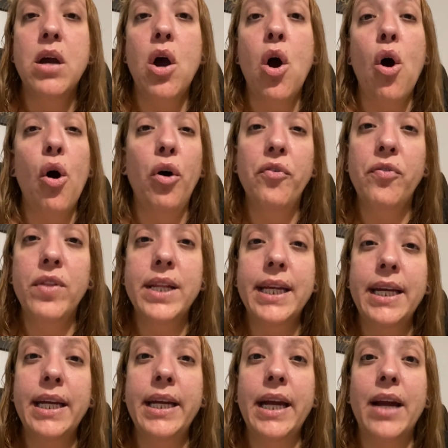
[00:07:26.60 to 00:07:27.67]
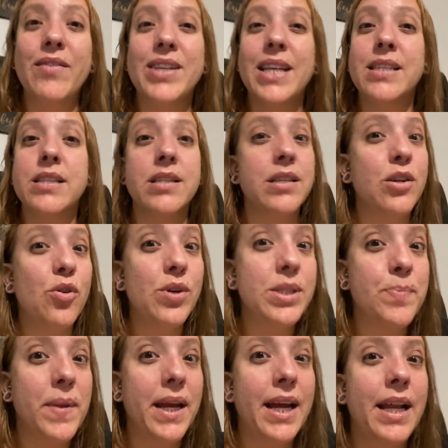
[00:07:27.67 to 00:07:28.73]
Hopefully everything doesn't go as
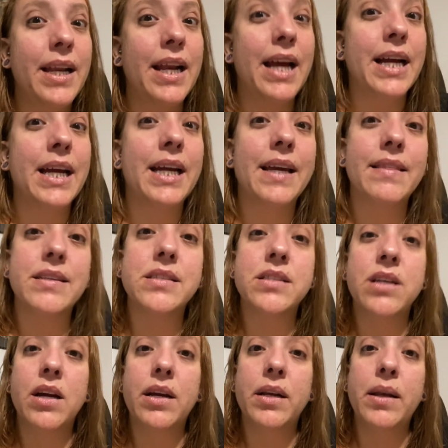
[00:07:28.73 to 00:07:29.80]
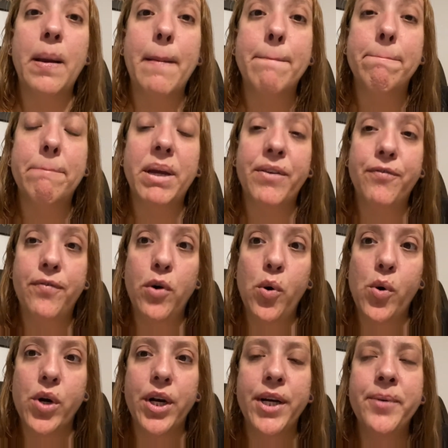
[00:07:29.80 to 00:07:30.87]
planned and I can get this done
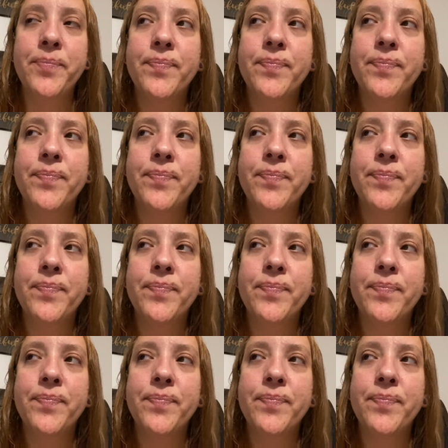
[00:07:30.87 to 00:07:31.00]
before,